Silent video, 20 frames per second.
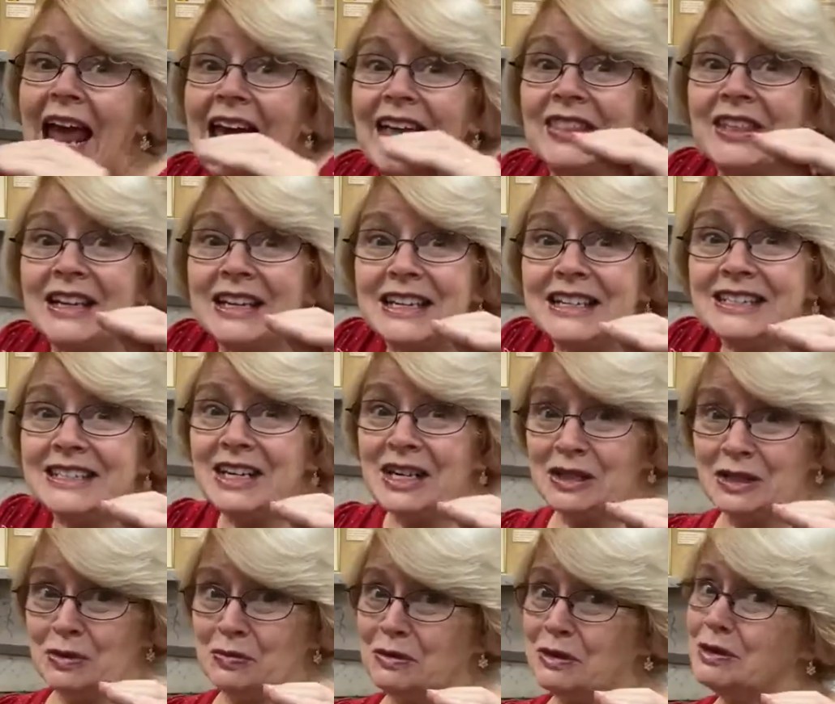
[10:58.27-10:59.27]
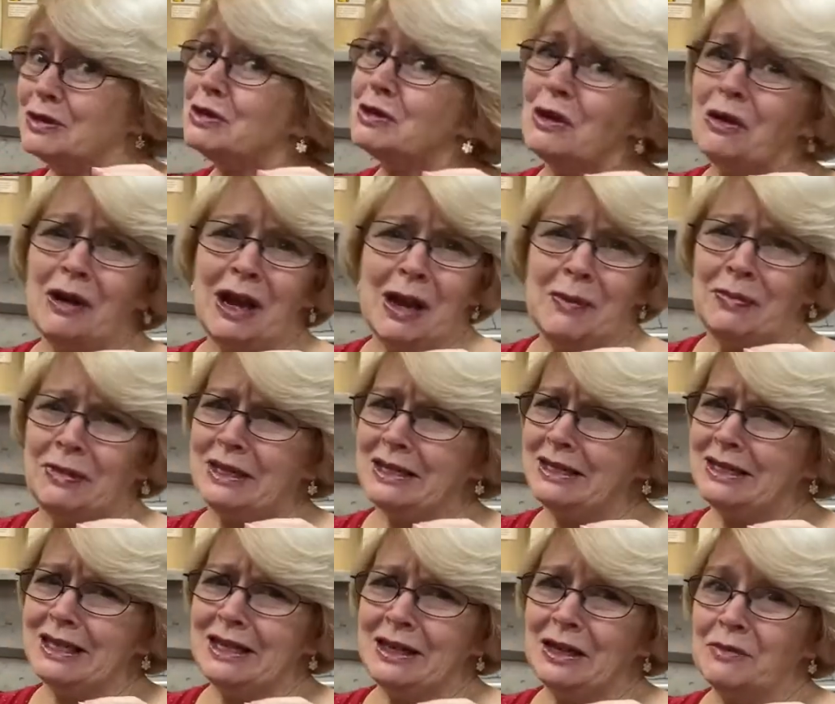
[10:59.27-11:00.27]
And the little ducks were so happy to
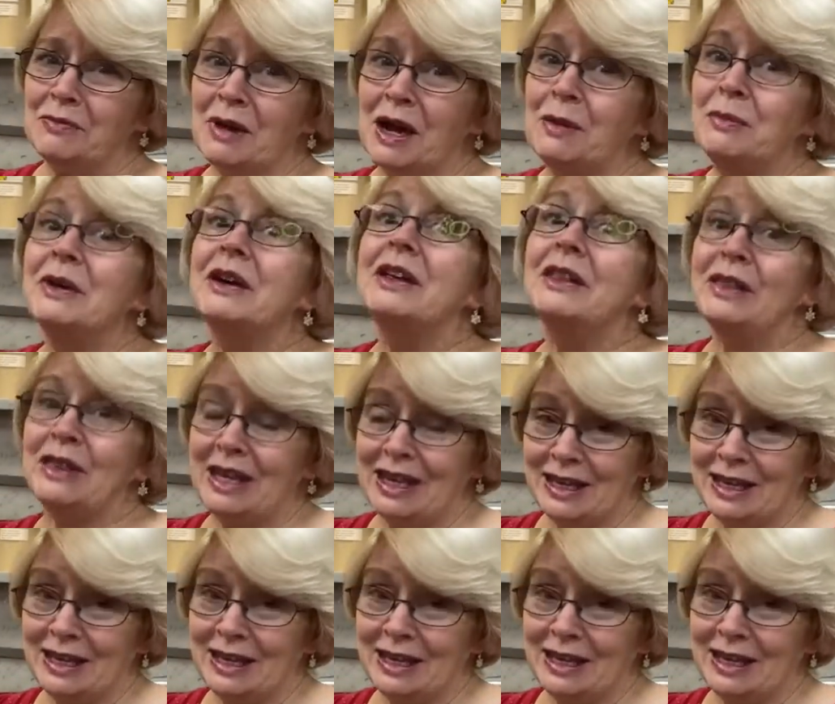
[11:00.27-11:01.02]
see their Mama, they